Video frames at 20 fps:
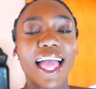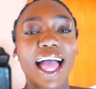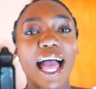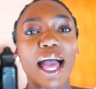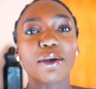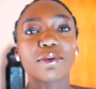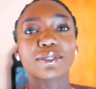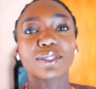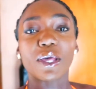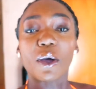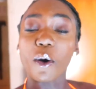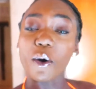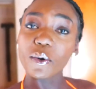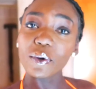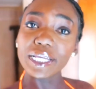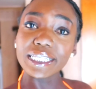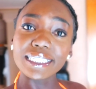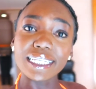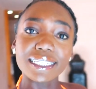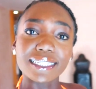I was
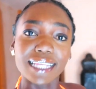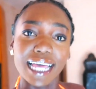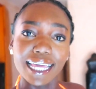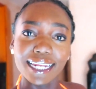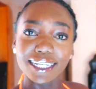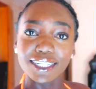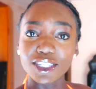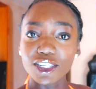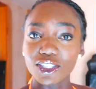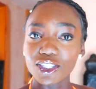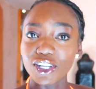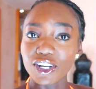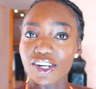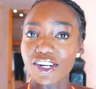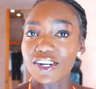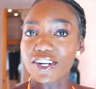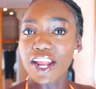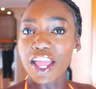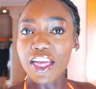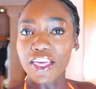always excited to
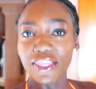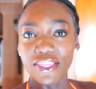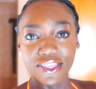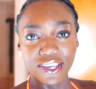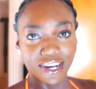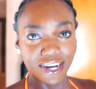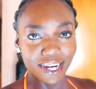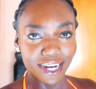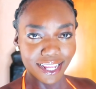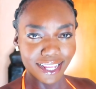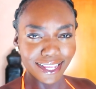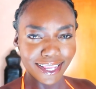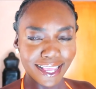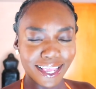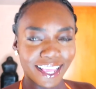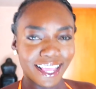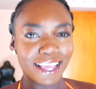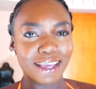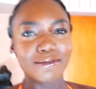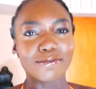turn 30,